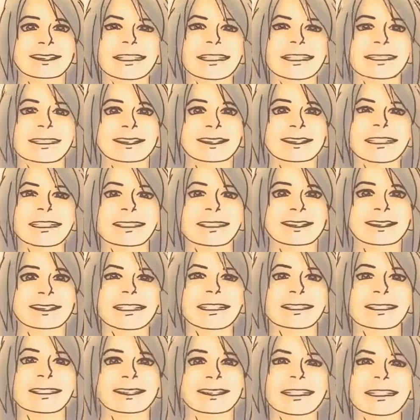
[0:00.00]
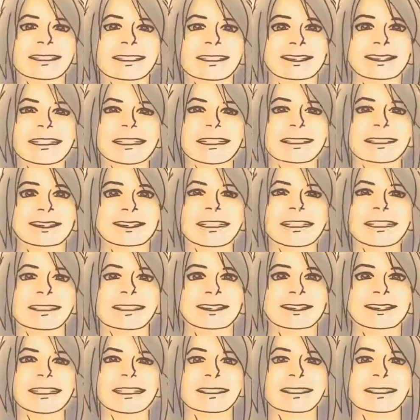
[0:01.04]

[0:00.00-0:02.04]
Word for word: oh, I read that wrong, didn't I? Yeah.